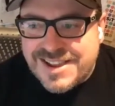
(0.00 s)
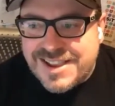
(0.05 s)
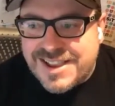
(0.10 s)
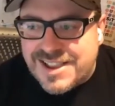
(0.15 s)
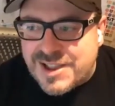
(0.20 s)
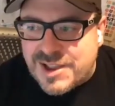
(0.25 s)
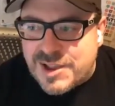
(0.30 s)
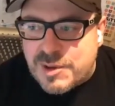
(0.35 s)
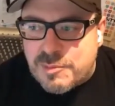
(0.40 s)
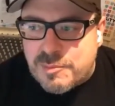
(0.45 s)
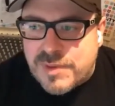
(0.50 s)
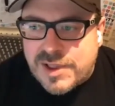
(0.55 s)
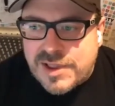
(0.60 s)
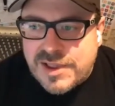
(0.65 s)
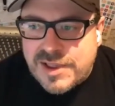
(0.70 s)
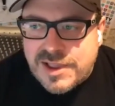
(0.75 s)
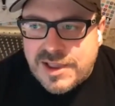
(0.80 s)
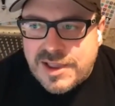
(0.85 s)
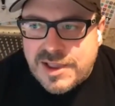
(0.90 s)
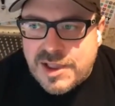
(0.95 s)

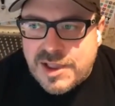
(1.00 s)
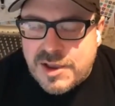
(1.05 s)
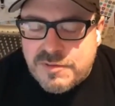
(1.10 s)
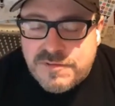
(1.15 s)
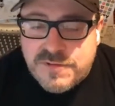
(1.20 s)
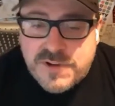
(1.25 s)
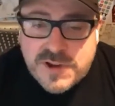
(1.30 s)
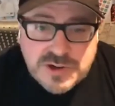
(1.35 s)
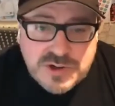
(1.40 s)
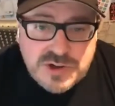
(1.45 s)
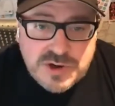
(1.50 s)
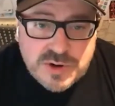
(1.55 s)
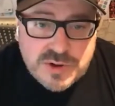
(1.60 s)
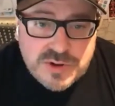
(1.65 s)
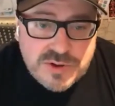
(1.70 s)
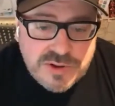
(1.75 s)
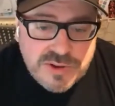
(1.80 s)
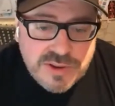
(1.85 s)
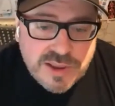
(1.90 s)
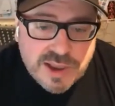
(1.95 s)
A
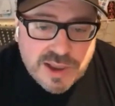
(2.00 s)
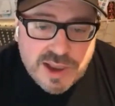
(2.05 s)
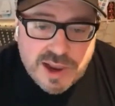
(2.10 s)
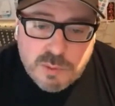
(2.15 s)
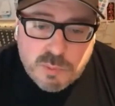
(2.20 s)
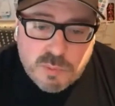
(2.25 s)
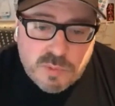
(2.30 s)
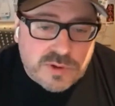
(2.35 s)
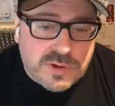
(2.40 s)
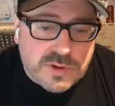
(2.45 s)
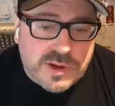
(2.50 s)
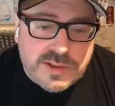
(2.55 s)
fictional, I really